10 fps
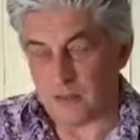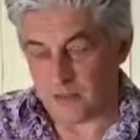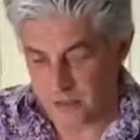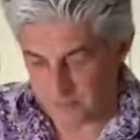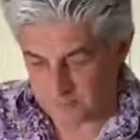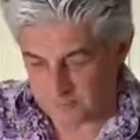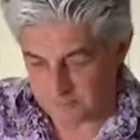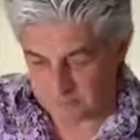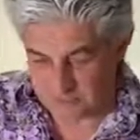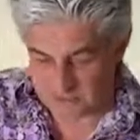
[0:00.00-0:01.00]
so it's
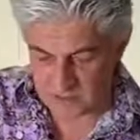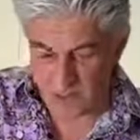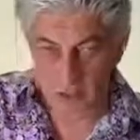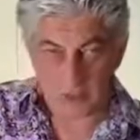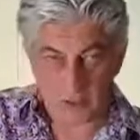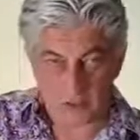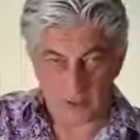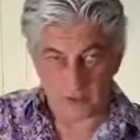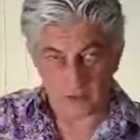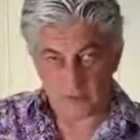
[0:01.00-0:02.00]
a lovely dark colour
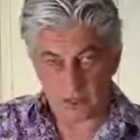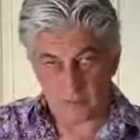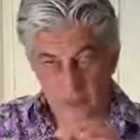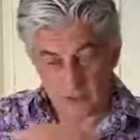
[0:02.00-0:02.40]
on the top.